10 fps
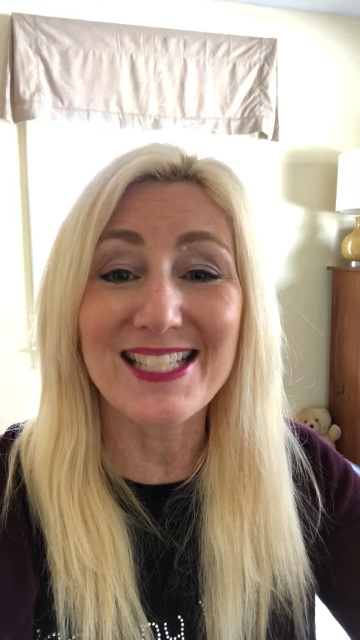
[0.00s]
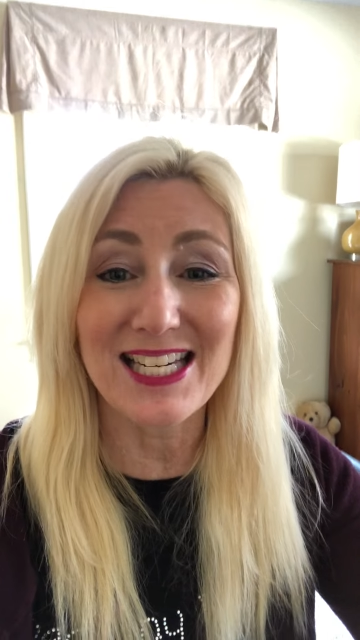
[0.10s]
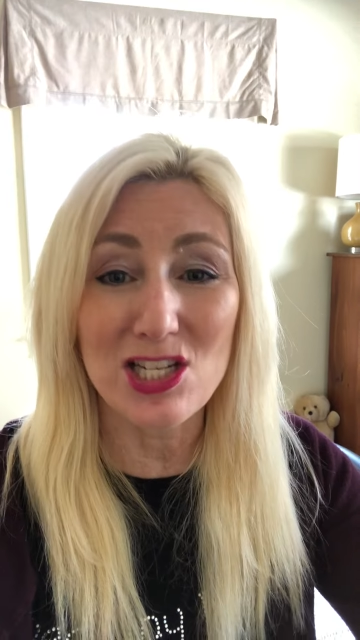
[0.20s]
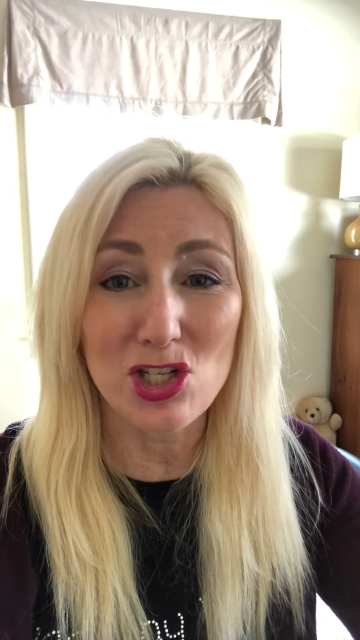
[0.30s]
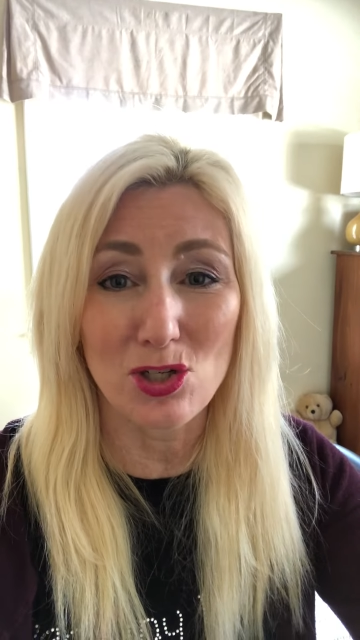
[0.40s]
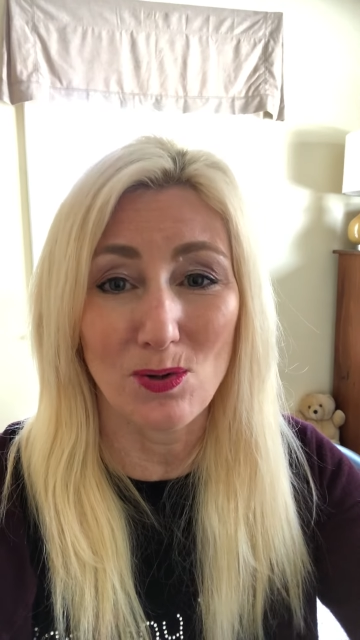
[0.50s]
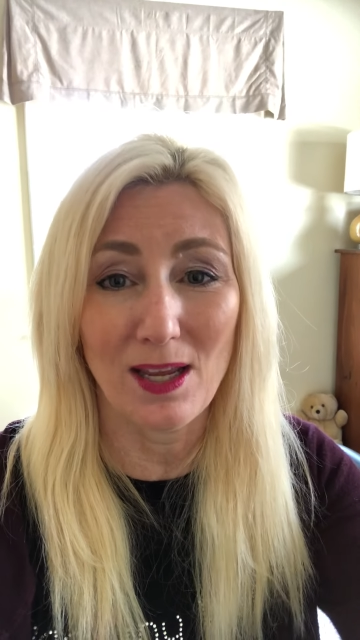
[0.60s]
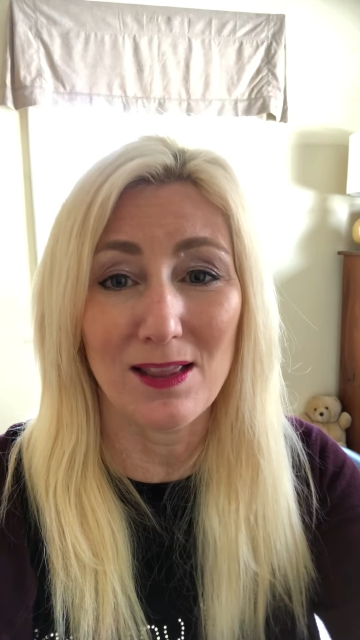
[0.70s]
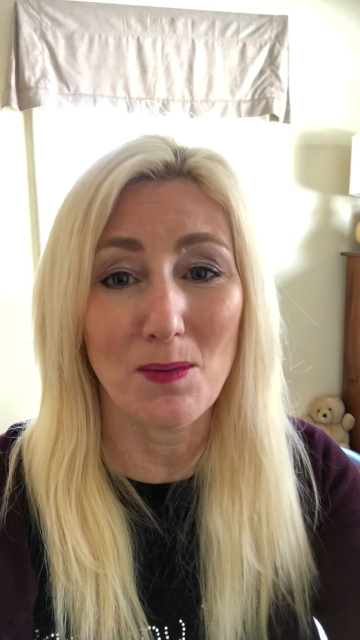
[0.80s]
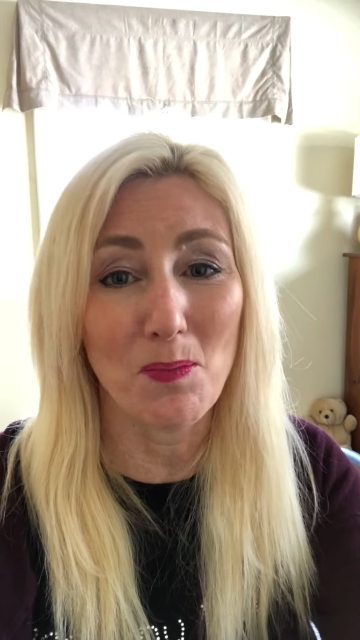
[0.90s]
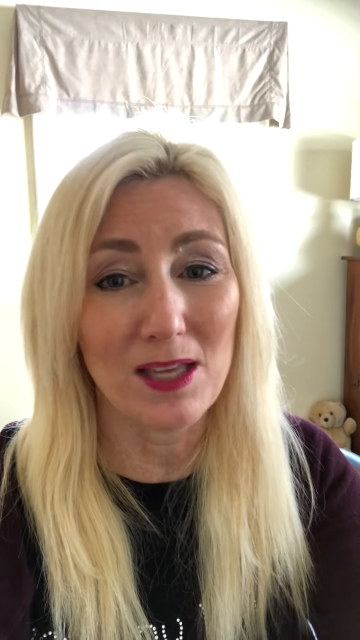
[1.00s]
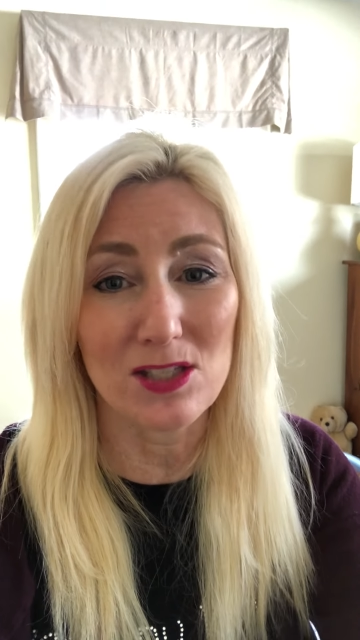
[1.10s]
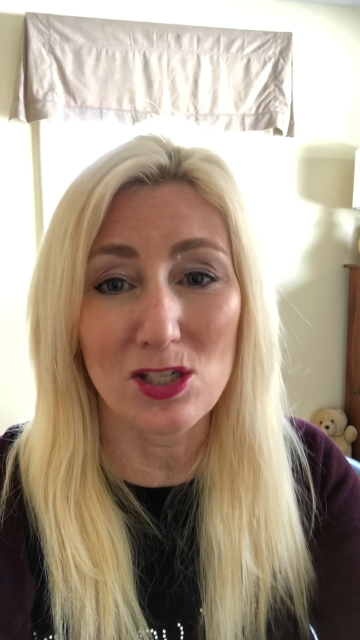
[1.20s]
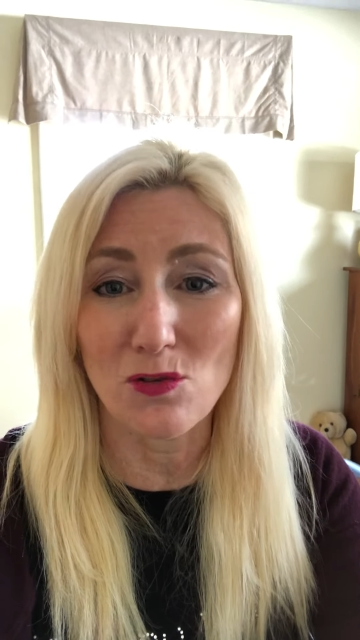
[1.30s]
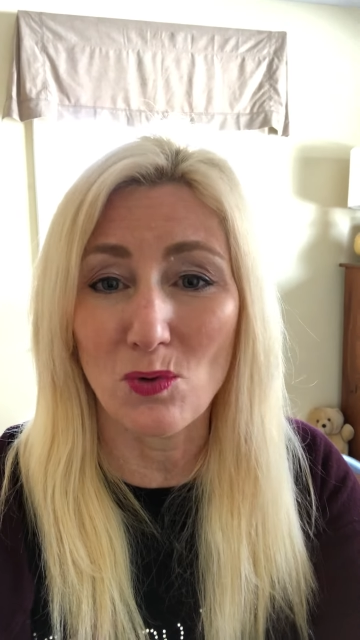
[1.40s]
to teach you in the
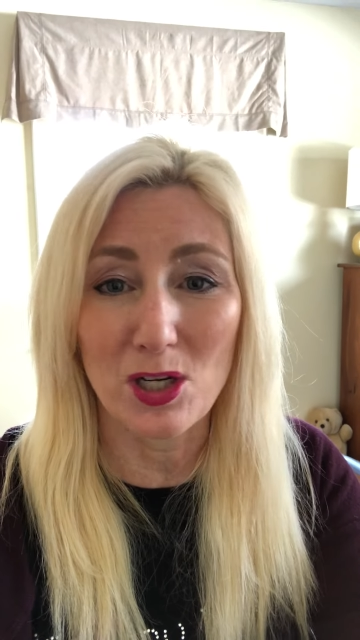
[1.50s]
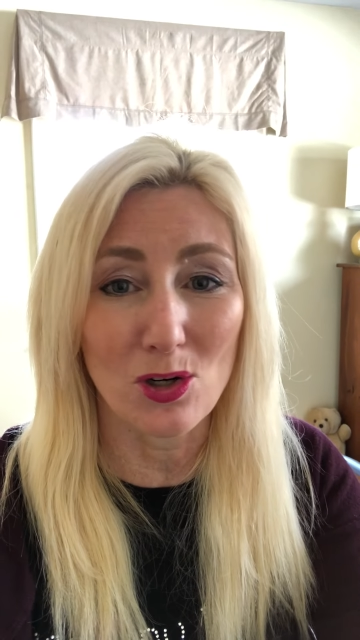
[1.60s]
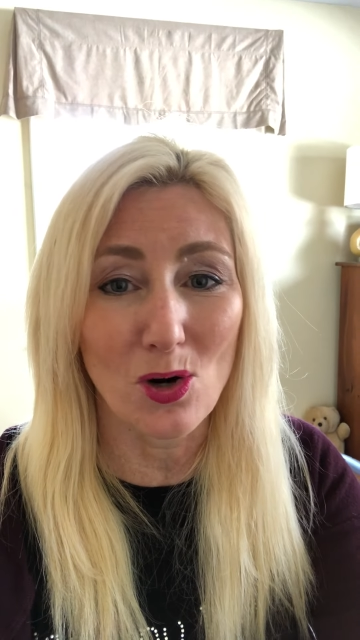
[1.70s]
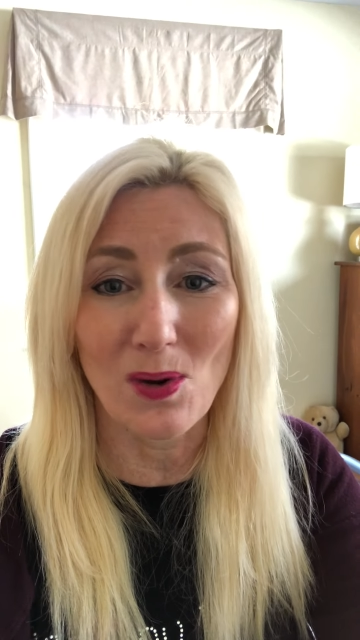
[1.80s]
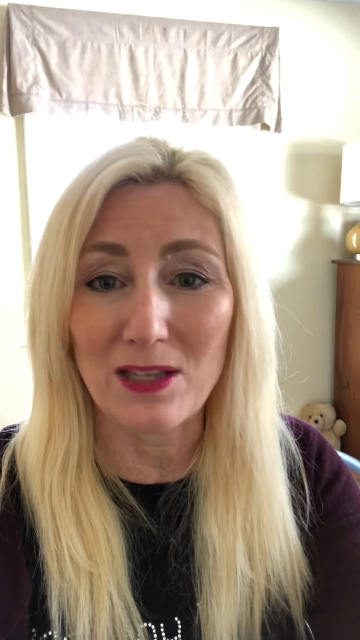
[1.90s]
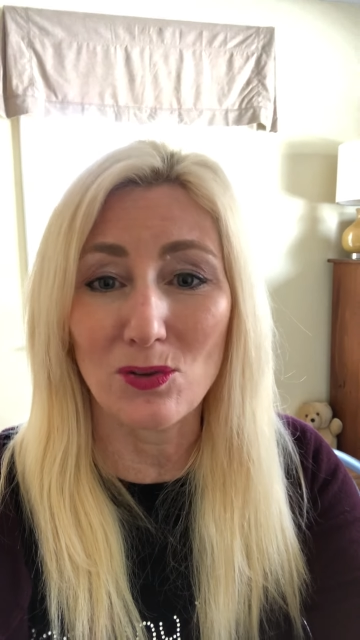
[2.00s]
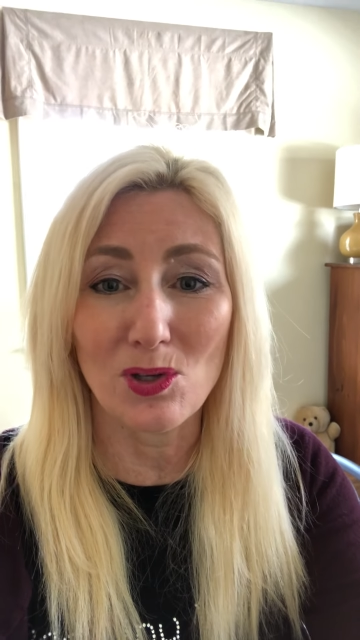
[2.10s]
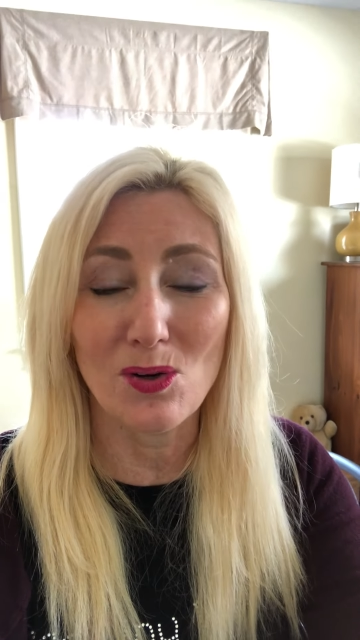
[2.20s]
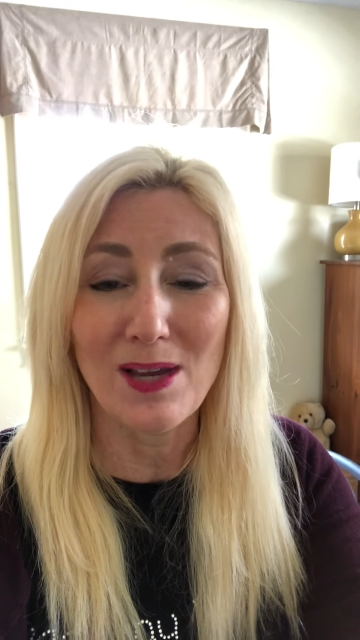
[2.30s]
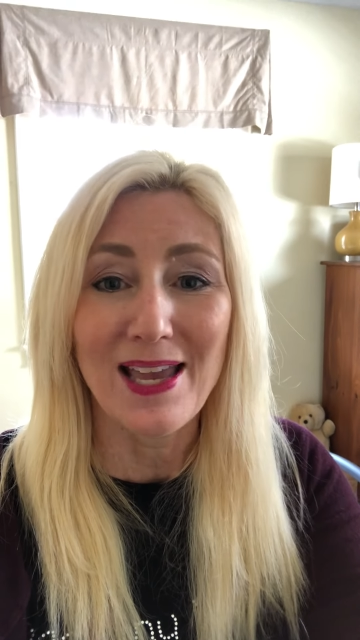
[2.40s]
midst of what you're going through.